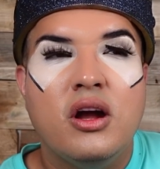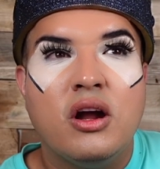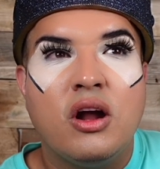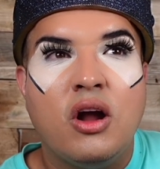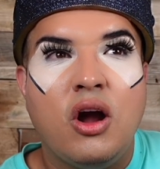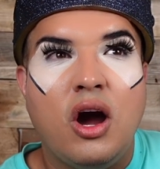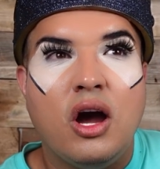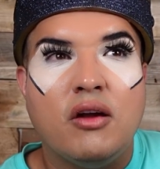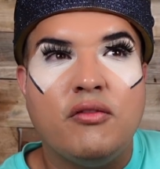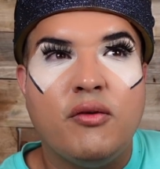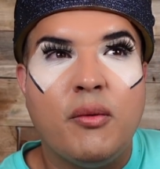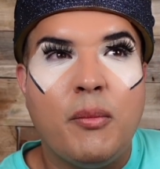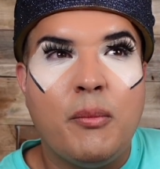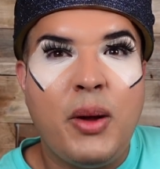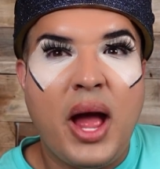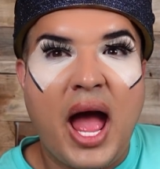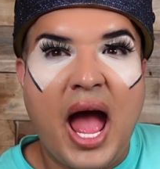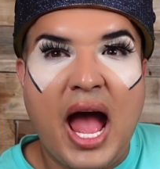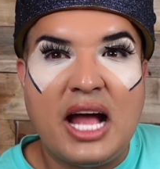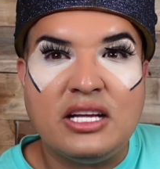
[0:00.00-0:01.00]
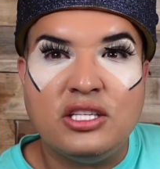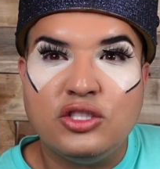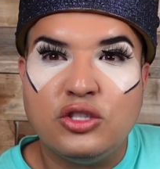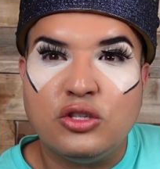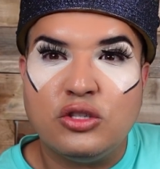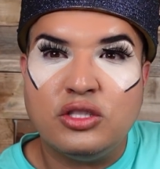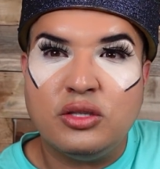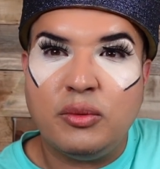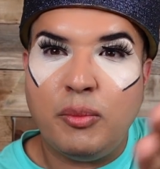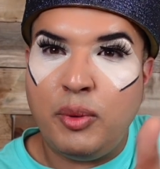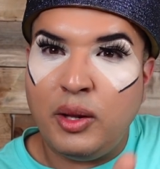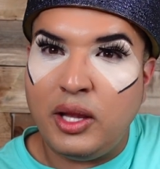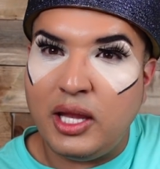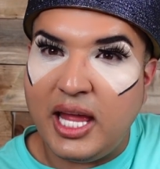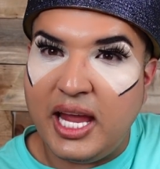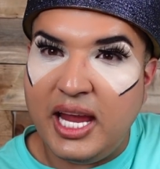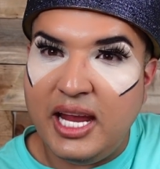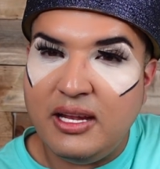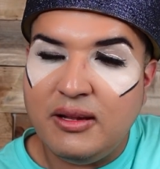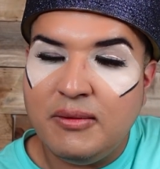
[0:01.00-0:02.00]
called from pasture to
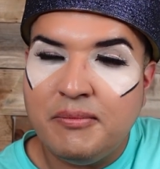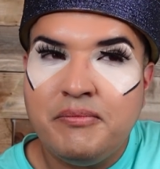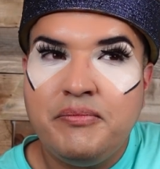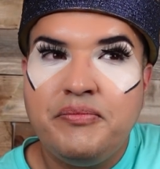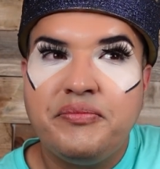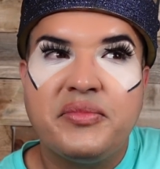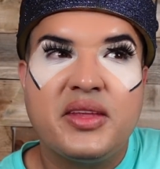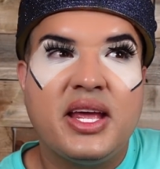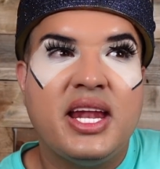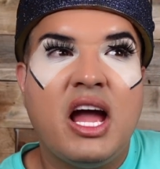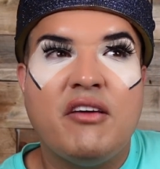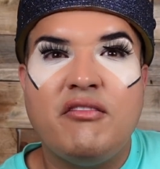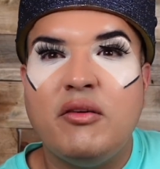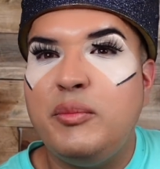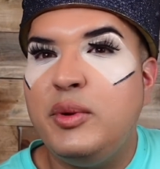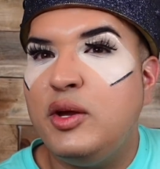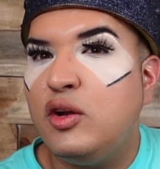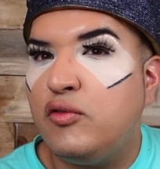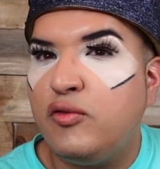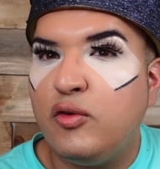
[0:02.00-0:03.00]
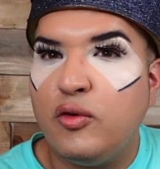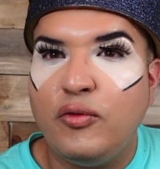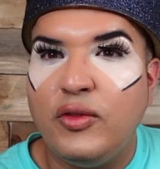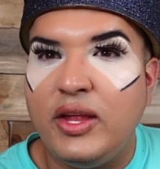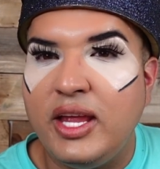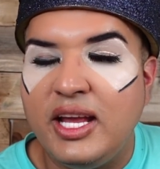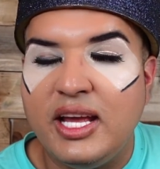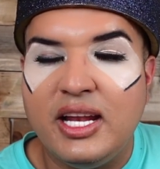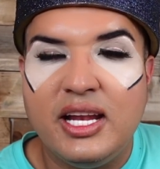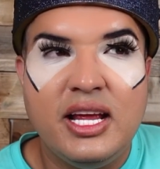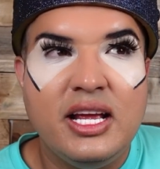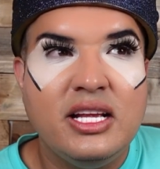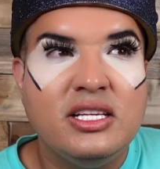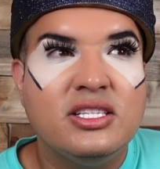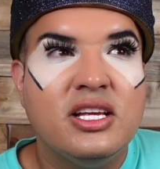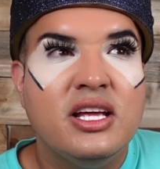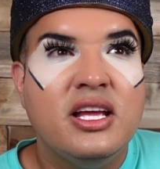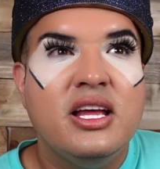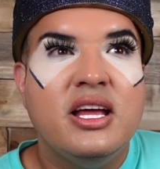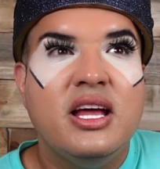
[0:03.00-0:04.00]
plate and how a beautiful thing it is